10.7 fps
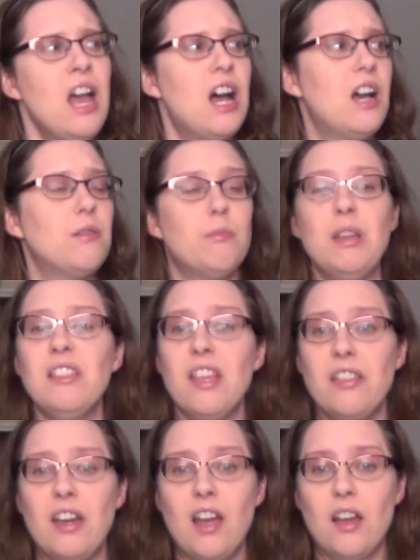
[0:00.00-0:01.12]
Um, the big
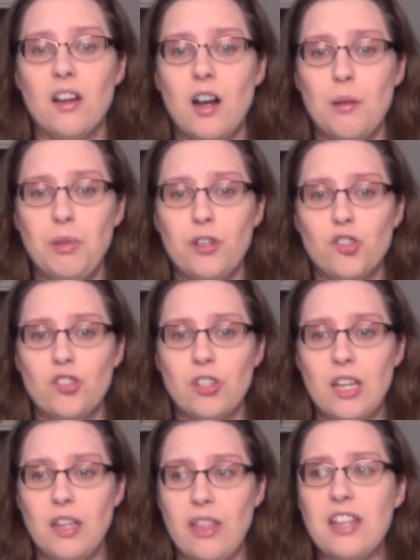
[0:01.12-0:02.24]
thing that I accomplished
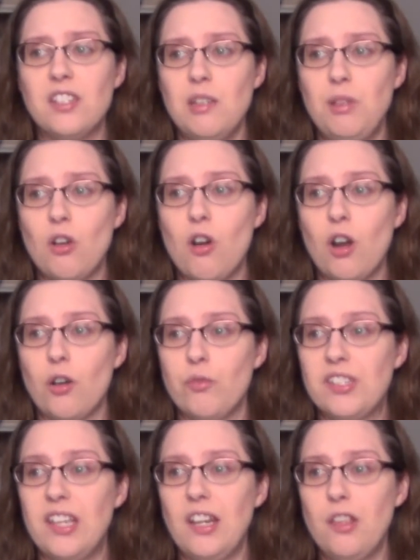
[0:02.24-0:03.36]
in that TBR
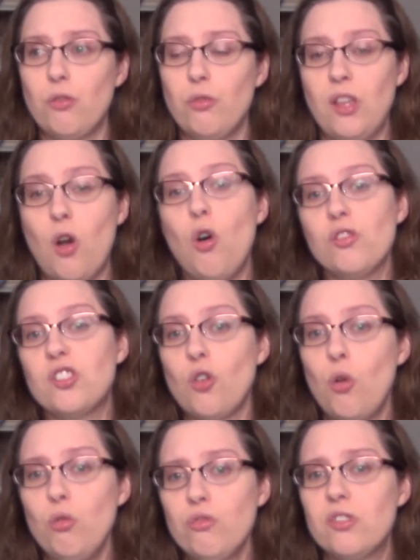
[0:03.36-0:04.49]
was getting through the All
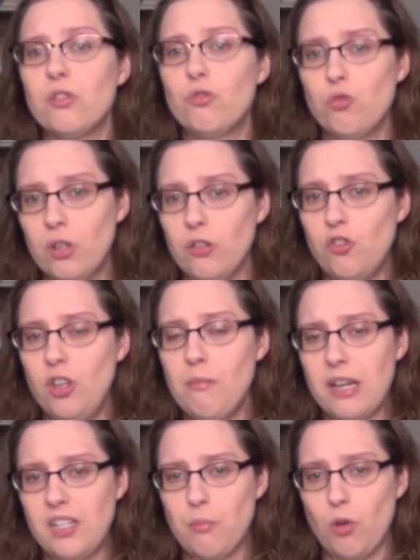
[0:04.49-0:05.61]
Souls trilogy
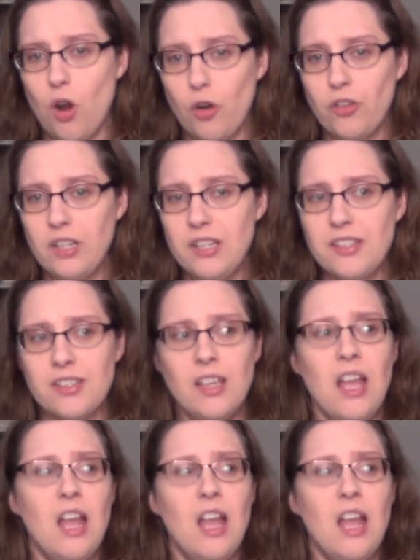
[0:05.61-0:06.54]
by Deborah Harkness,